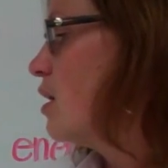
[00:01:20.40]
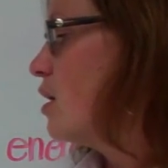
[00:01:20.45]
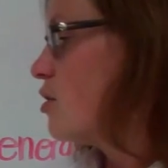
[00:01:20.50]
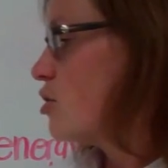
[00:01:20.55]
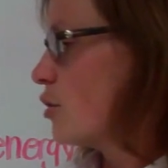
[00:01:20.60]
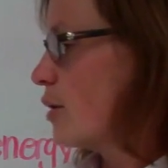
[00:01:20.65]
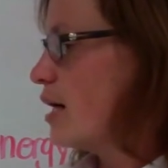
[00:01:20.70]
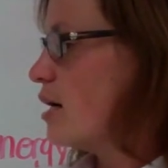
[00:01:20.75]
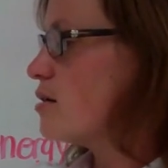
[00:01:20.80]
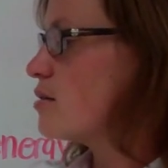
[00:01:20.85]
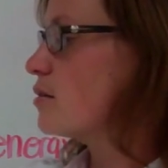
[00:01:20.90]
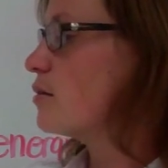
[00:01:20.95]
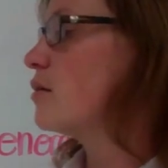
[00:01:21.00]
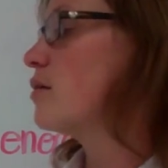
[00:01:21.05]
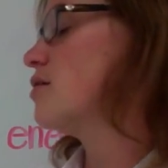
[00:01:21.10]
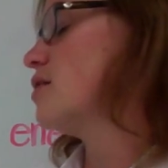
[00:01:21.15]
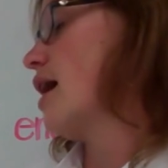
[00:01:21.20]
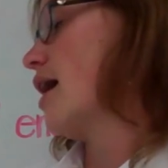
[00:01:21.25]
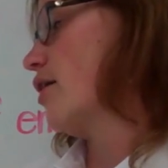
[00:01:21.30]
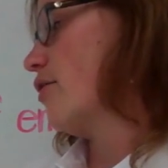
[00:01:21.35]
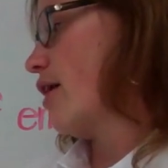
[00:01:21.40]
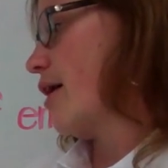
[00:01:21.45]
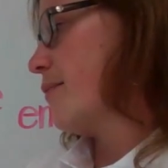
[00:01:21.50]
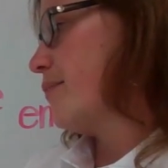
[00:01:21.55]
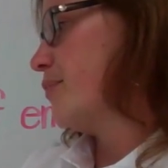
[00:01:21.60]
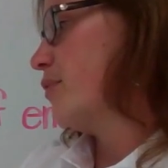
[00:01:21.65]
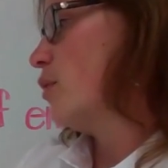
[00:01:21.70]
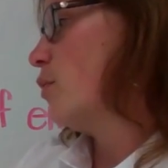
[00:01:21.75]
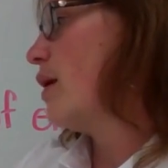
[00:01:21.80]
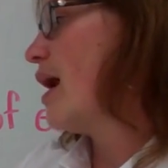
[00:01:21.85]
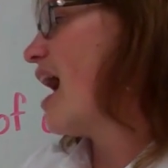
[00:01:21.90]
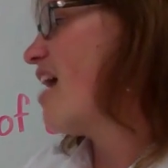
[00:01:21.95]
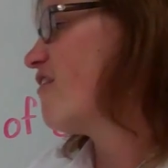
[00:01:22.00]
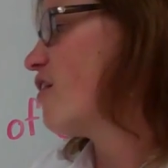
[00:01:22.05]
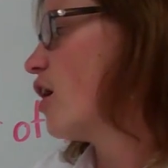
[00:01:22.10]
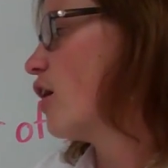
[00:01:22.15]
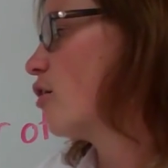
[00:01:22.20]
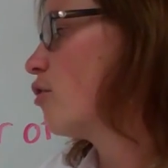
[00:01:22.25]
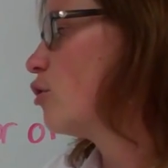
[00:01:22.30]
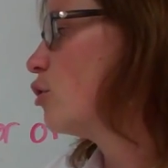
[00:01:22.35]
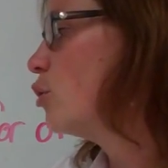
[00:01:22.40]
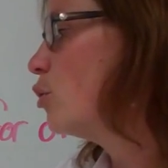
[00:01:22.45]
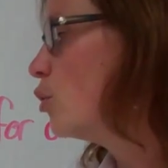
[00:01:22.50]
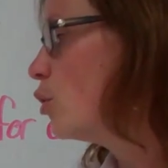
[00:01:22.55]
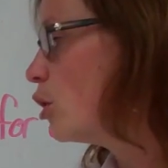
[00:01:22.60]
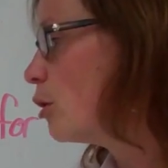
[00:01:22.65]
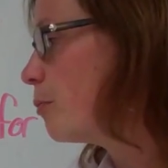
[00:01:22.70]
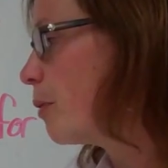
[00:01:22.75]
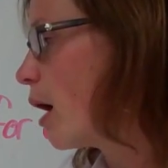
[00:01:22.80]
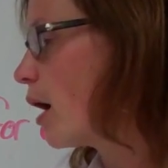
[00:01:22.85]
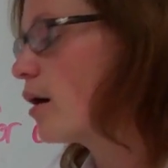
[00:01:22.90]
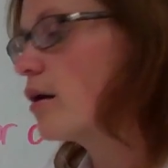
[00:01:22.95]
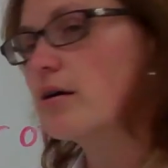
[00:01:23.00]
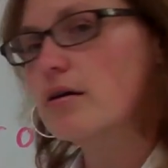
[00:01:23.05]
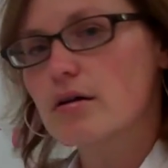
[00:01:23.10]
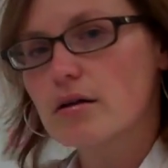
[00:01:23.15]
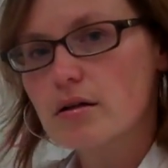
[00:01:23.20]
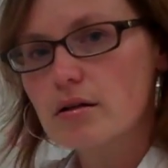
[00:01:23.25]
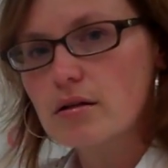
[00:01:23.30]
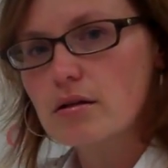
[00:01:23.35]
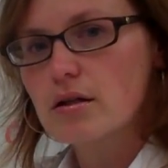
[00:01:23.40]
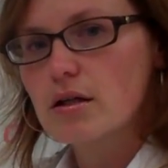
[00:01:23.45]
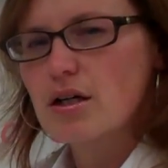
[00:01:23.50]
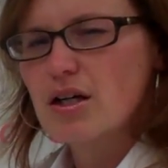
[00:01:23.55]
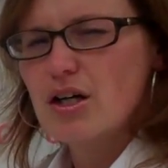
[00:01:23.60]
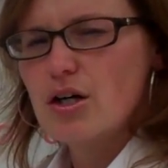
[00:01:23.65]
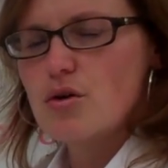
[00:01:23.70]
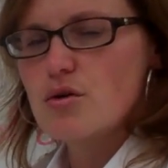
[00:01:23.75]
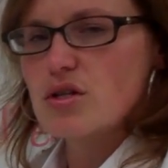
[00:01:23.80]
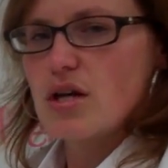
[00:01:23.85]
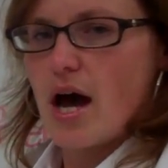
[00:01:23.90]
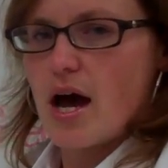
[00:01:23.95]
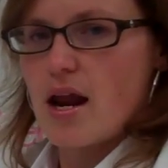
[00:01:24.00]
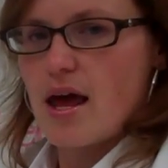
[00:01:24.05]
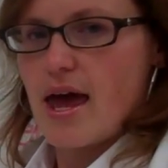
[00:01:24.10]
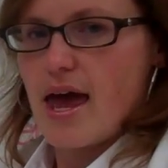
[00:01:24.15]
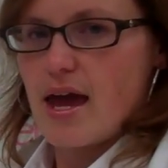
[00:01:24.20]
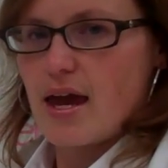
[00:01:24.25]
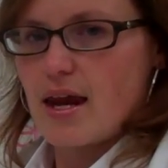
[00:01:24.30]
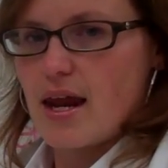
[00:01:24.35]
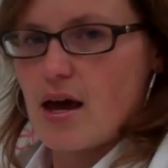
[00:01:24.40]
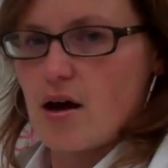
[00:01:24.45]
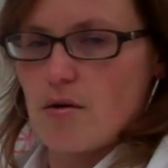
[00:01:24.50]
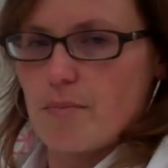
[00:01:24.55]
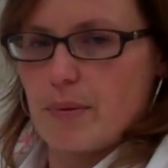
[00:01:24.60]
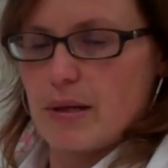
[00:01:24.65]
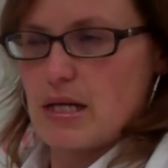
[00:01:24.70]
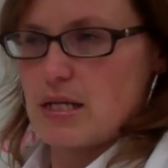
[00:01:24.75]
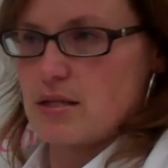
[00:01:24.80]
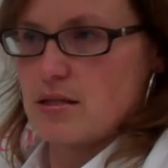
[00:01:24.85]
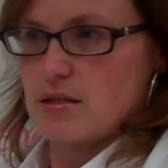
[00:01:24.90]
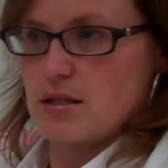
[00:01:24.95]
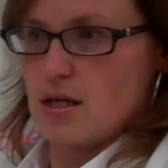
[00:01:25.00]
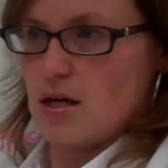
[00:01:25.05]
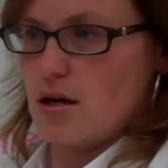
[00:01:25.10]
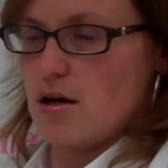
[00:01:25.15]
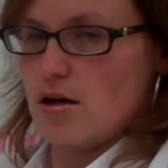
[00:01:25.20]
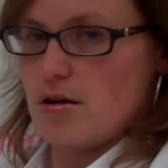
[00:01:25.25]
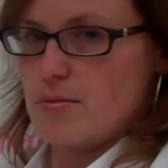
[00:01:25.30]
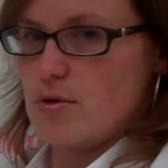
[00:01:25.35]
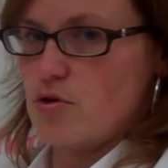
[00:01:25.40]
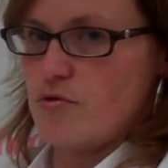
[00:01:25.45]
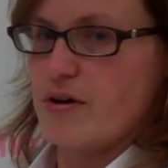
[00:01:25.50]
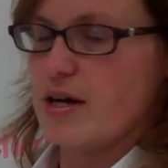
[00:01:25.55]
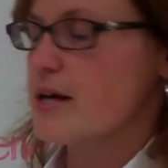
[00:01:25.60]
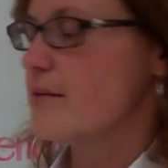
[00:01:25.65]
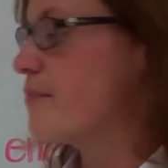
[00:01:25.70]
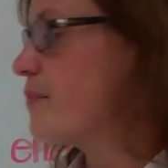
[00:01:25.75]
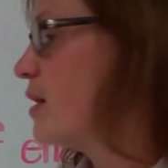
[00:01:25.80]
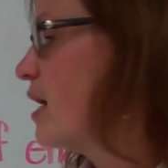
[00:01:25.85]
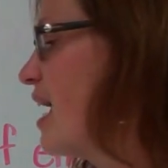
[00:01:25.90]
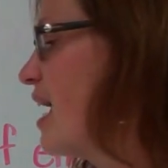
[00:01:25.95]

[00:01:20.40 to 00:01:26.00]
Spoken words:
So here's a little diagram. We have our cool particle, who's kind of hanging out, but he's still moving.